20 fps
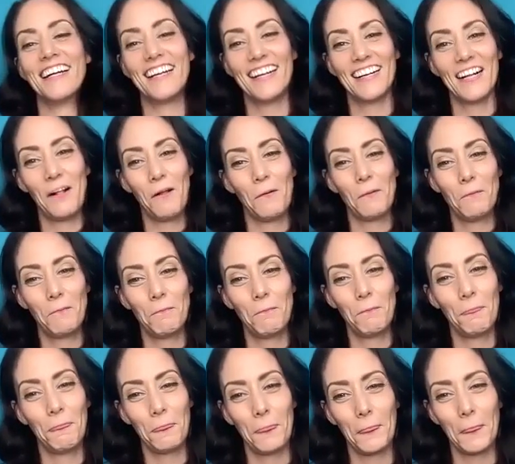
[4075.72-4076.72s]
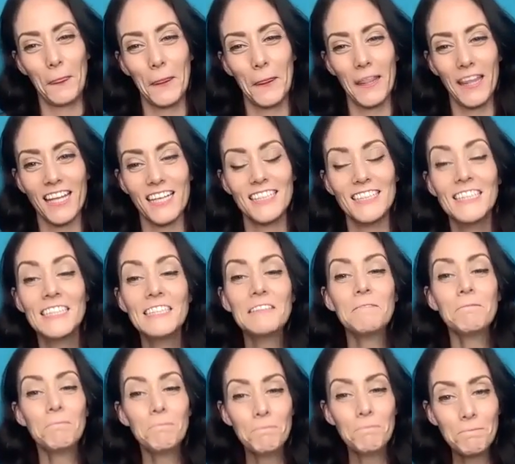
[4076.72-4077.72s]
Yeah, yeah, yeah.
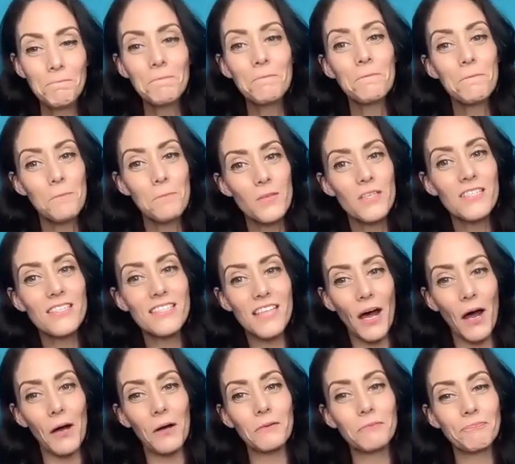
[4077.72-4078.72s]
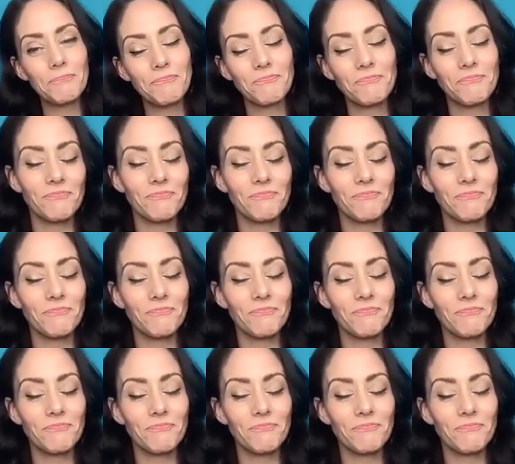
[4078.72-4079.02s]
Have you actually so.